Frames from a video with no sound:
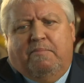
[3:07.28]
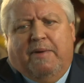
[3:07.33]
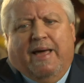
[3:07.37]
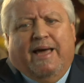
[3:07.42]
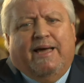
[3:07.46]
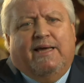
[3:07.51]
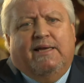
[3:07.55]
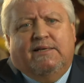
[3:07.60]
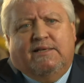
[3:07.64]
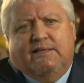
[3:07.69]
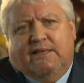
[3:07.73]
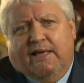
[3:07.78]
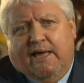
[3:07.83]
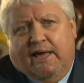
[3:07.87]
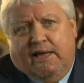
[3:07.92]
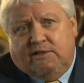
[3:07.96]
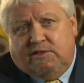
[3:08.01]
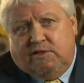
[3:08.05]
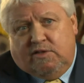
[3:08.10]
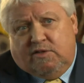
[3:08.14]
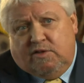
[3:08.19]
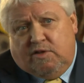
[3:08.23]
back into the
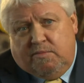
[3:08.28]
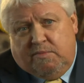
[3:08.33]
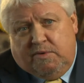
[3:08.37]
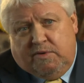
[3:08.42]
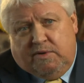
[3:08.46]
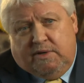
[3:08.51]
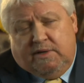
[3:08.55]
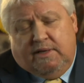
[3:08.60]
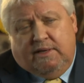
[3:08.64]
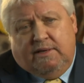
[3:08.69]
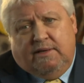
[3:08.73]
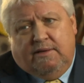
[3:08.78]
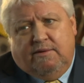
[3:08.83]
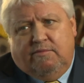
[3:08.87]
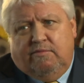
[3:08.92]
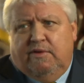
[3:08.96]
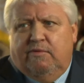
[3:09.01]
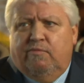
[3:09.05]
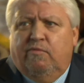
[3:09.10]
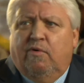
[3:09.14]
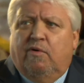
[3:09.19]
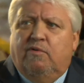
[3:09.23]
hands of the community.
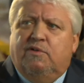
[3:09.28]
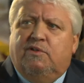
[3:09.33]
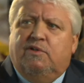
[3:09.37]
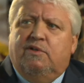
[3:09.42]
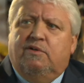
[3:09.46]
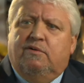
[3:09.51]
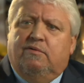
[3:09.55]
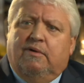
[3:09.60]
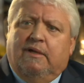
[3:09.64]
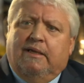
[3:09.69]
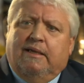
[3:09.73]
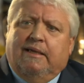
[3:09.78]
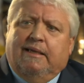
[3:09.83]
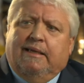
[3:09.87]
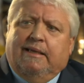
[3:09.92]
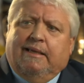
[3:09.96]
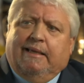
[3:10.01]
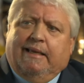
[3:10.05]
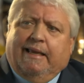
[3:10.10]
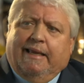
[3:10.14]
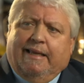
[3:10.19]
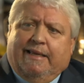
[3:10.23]
We want to
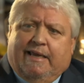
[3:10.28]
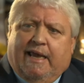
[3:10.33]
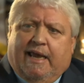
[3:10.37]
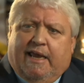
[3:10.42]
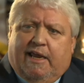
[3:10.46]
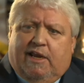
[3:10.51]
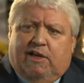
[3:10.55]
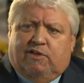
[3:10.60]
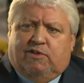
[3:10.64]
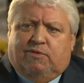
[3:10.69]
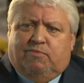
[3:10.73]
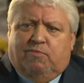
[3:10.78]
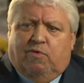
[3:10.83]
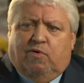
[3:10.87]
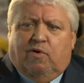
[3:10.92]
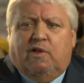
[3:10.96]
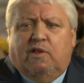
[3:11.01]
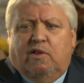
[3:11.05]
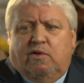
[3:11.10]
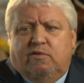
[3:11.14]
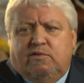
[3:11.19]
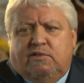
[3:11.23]
engage more
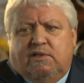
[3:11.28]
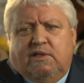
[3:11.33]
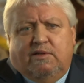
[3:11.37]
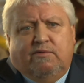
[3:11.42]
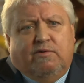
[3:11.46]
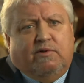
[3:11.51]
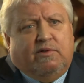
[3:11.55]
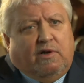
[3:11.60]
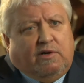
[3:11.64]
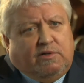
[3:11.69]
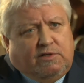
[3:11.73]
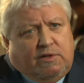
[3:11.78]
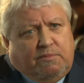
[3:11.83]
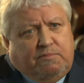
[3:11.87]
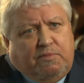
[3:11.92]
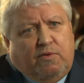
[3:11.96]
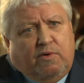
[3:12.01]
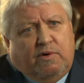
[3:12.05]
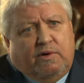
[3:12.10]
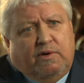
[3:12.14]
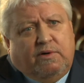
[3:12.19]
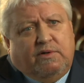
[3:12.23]
closely with our
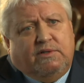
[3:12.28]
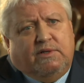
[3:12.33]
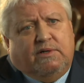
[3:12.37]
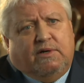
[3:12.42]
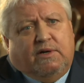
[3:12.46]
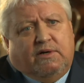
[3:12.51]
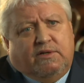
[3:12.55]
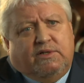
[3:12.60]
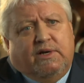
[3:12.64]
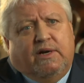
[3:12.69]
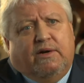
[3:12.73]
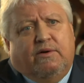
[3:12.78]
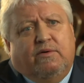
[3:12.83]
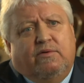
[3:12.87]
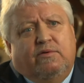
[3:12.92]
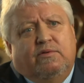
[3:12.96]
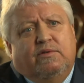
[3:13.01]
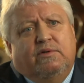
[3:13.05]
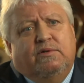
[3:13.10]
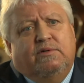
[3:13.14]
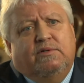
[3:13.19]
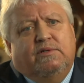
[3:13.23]
supporters and our
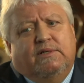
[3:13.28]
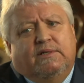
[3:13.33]
shareholders